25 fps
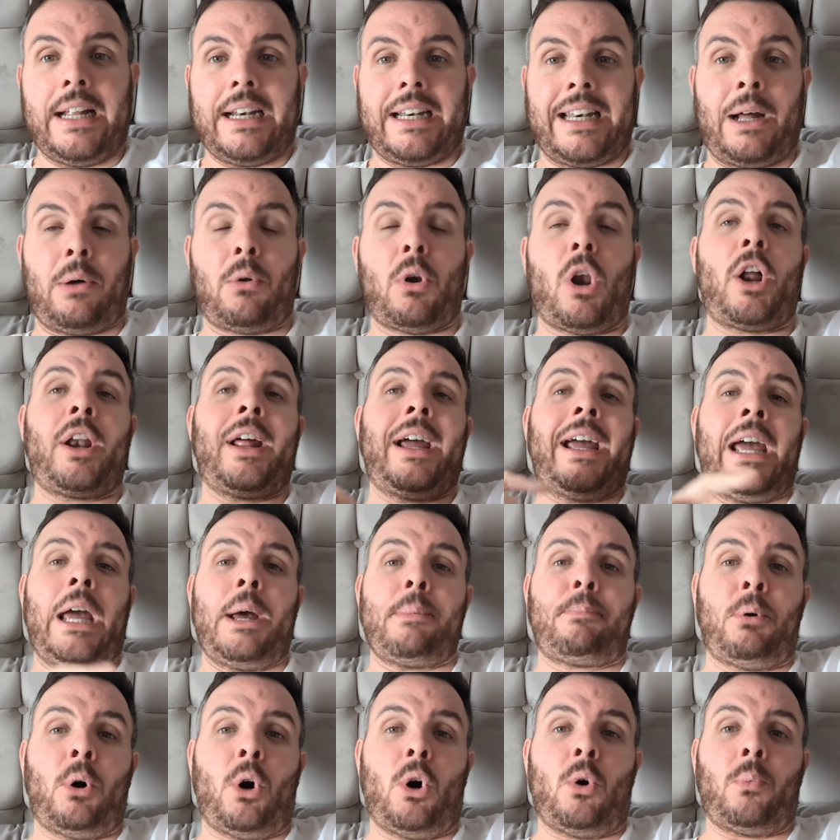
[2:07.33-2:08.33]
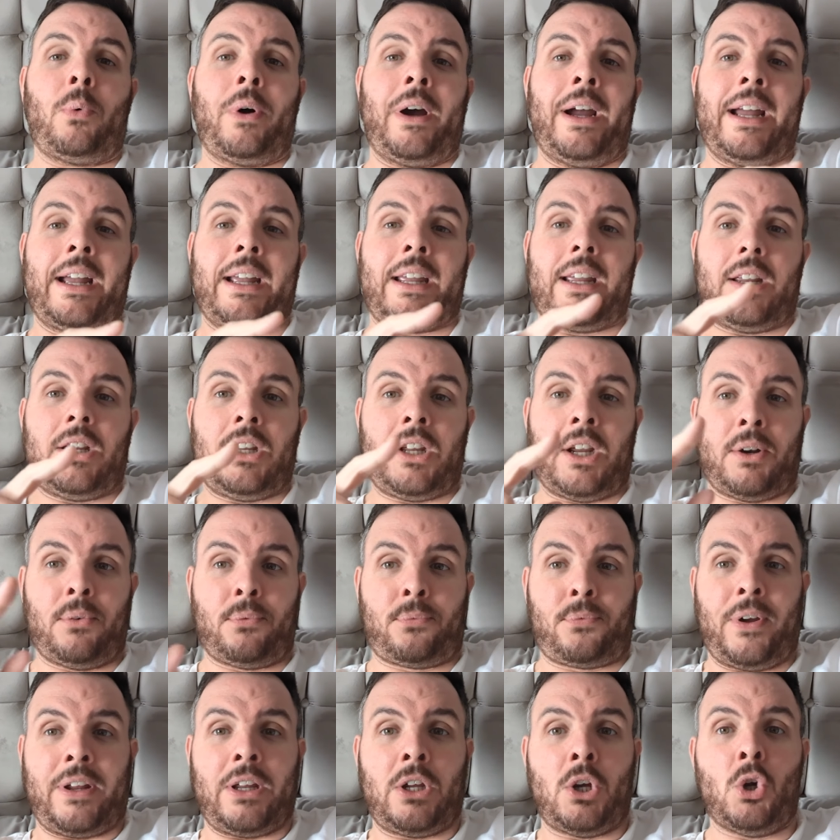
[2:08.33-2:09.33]
Now, a lot of airport work, you can
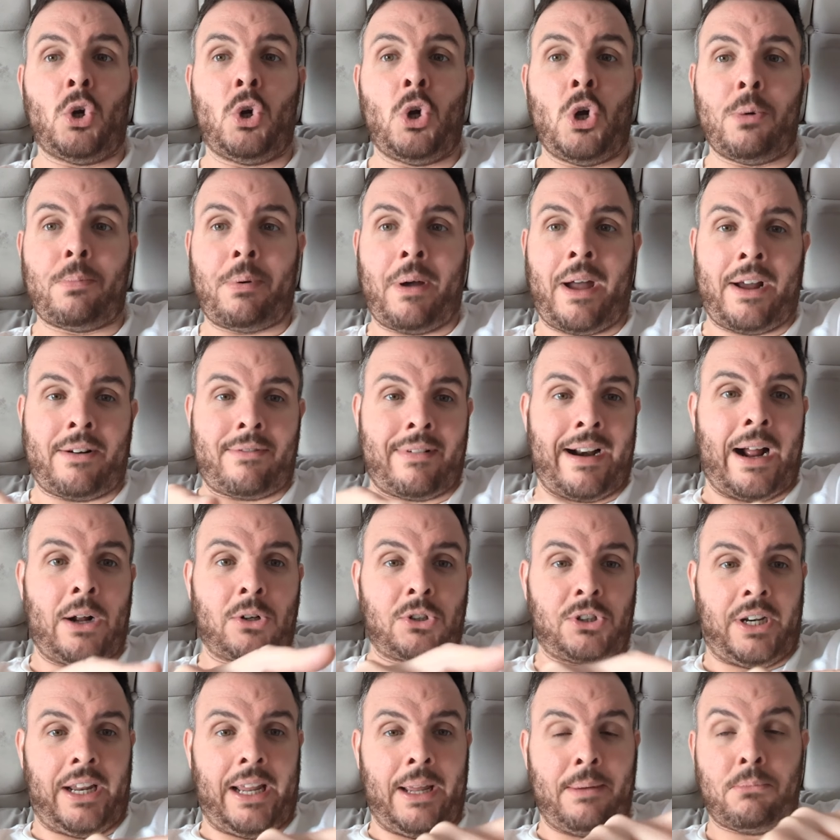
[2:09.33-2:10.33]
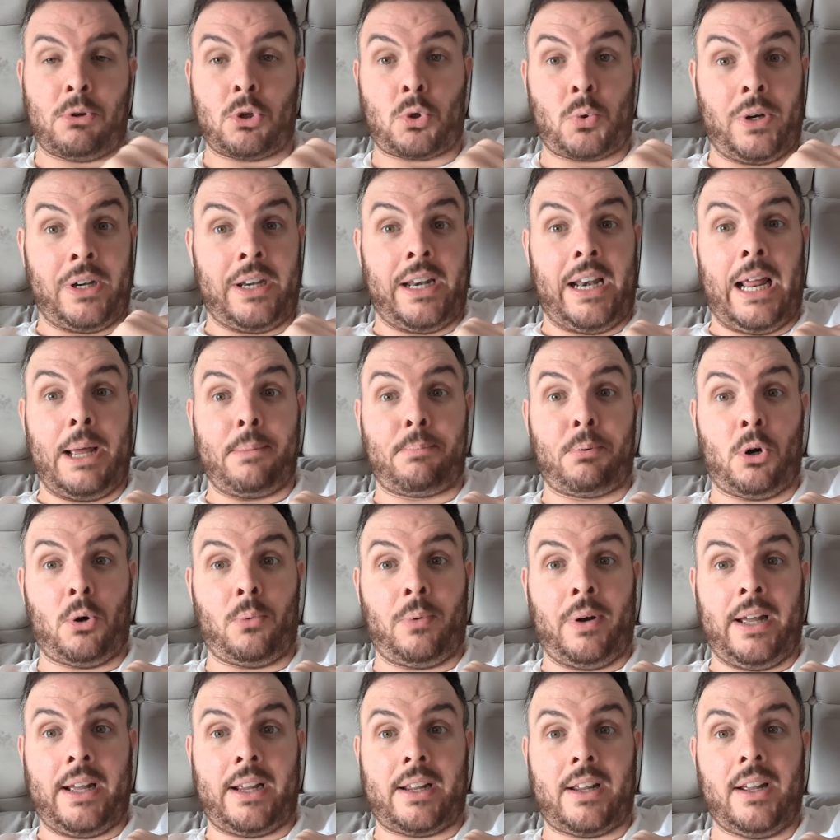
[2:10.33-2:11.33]
fit your Uber around in between your airport
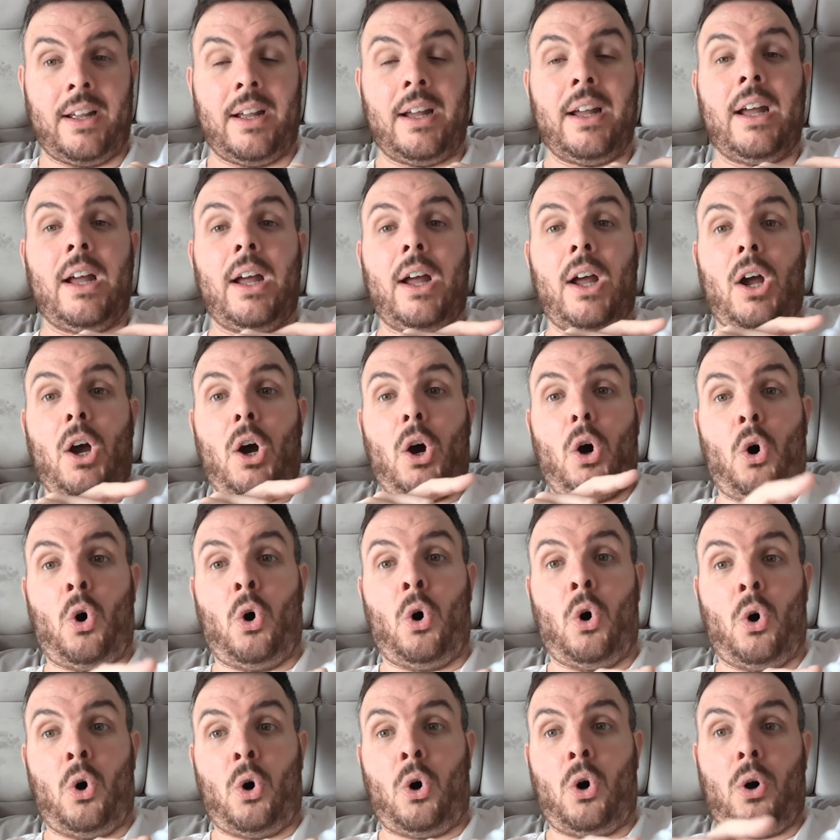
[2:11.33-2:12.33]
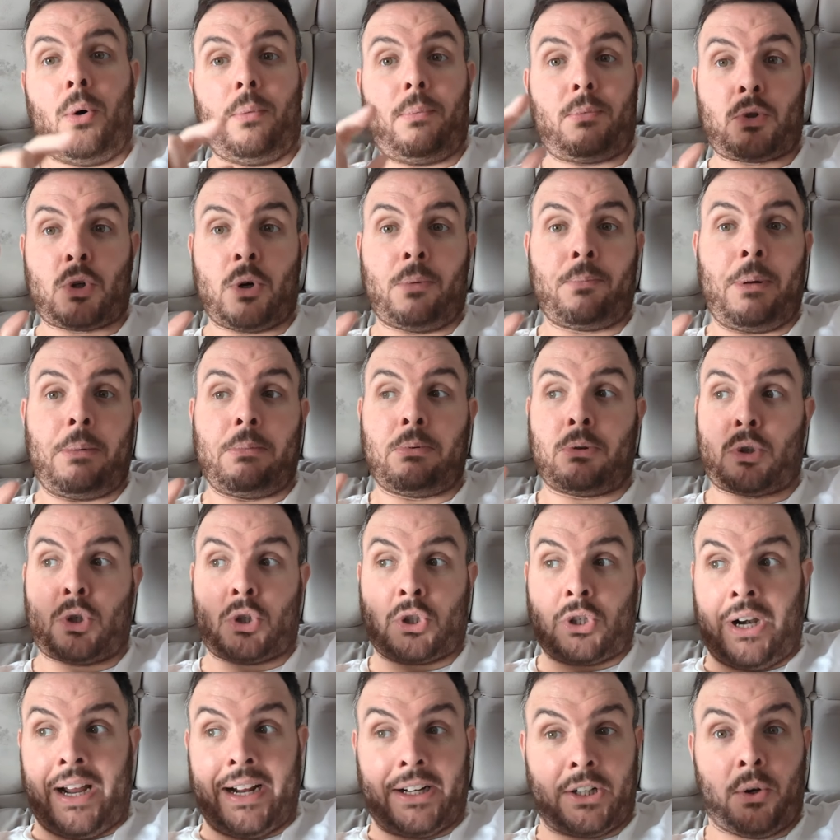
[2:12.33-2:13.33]
work. Or some people
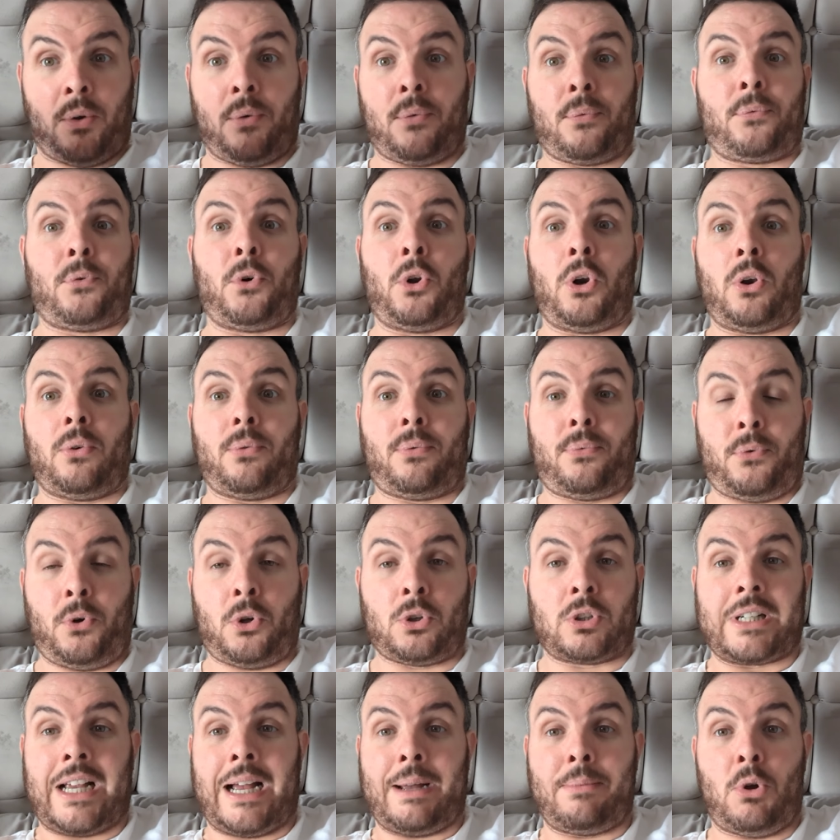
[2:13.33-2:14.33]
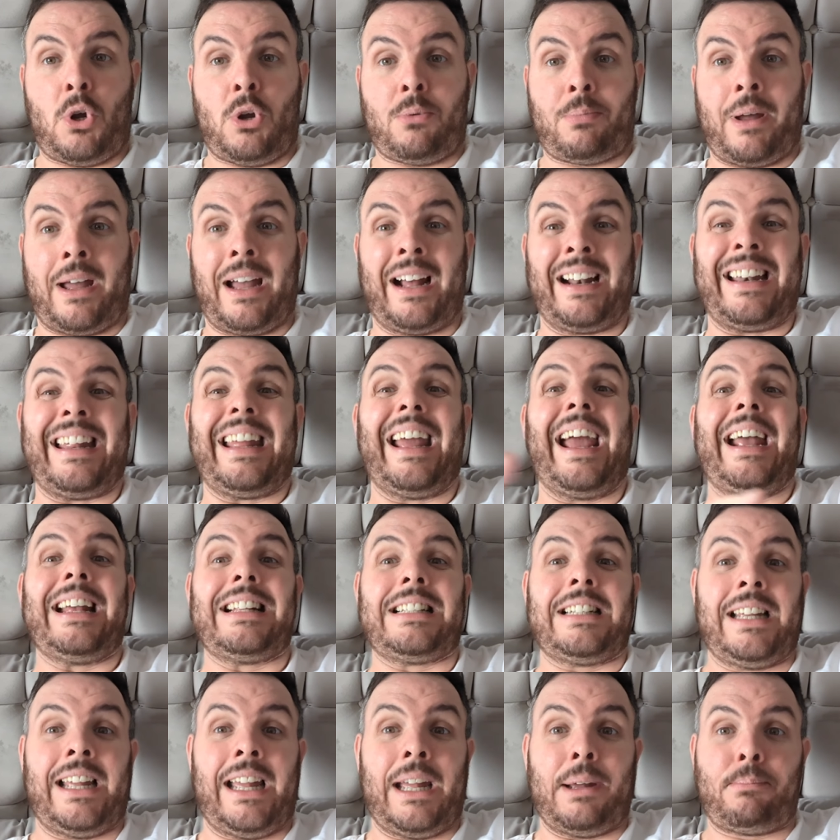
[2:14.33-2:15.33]
just like doing full full-time Uber and they hate
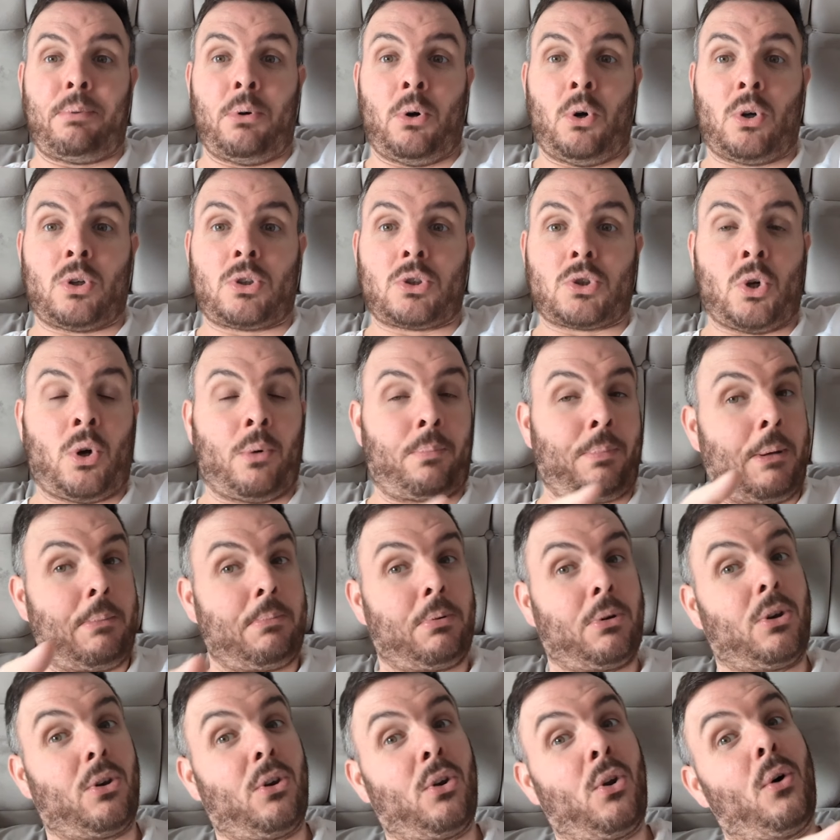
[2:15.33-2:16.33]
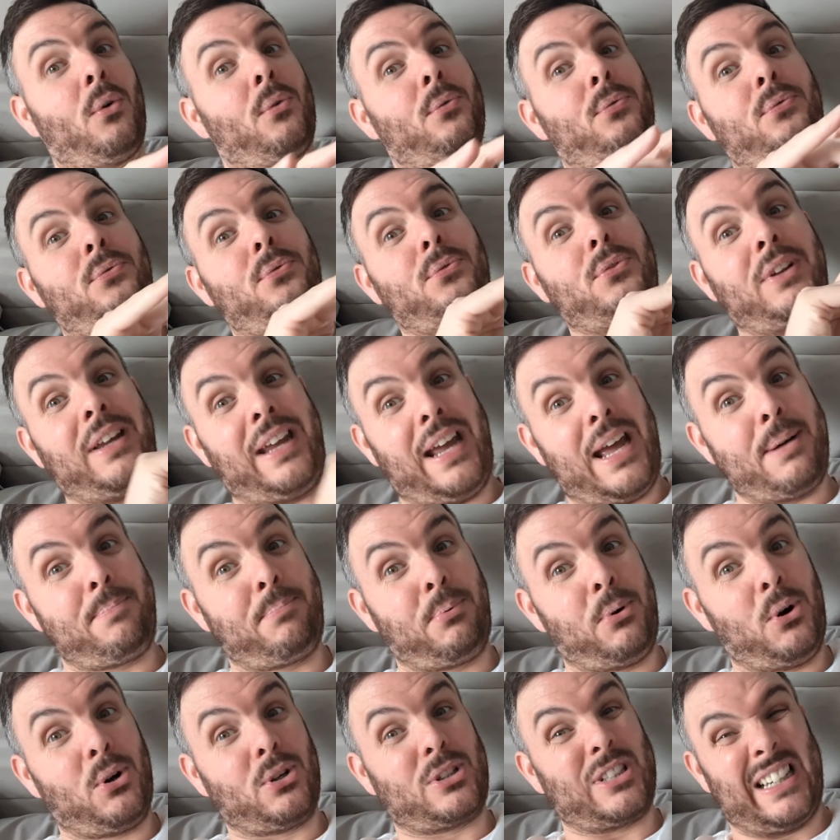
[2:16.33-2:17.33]
the airport. Or people love the
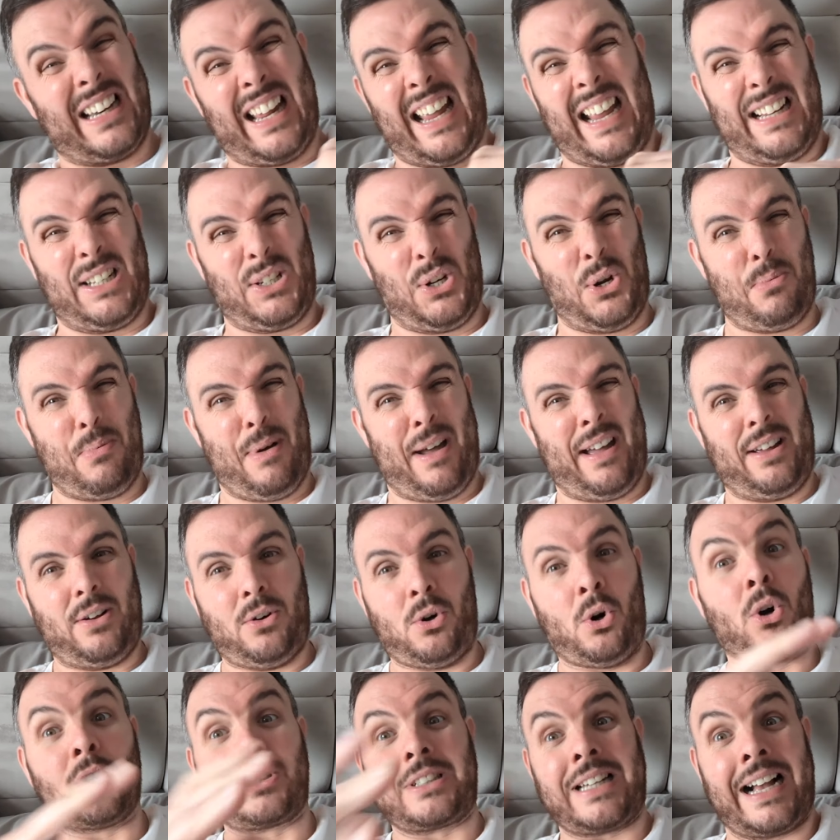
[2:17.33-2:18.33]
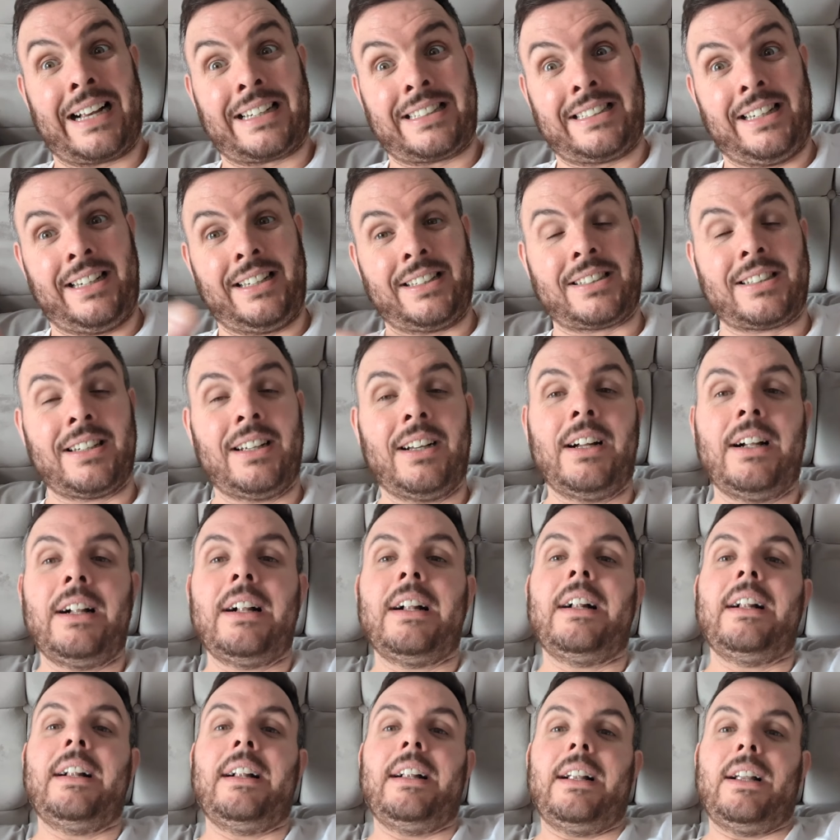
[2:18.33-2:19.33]
airport and hate Uber or taxis.
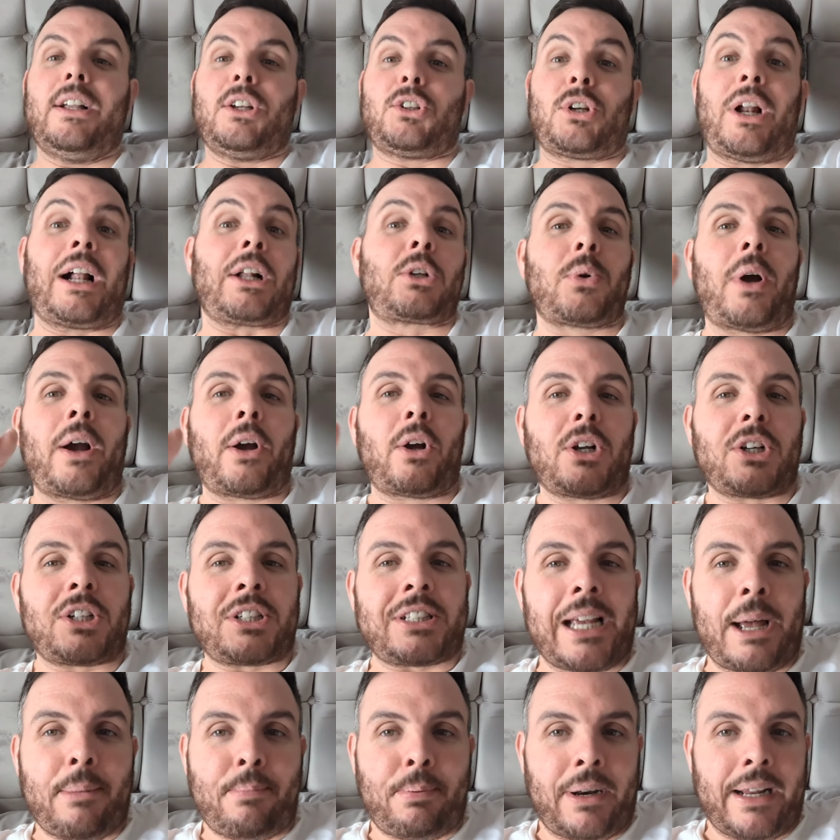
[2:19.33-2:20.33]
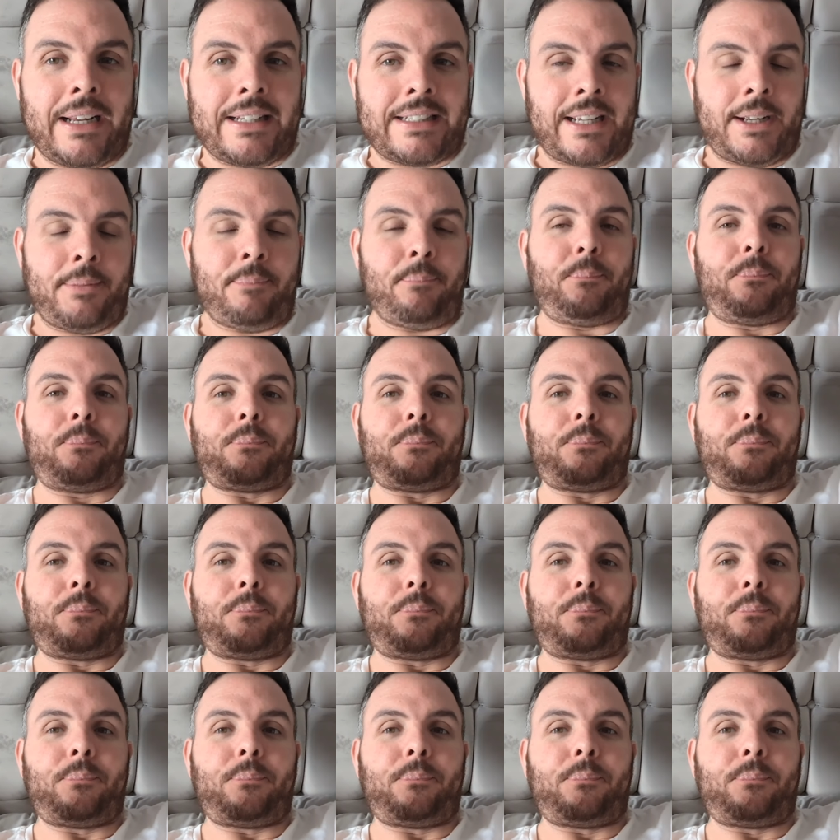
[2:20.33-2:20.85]
So that's why I'm going to separate it.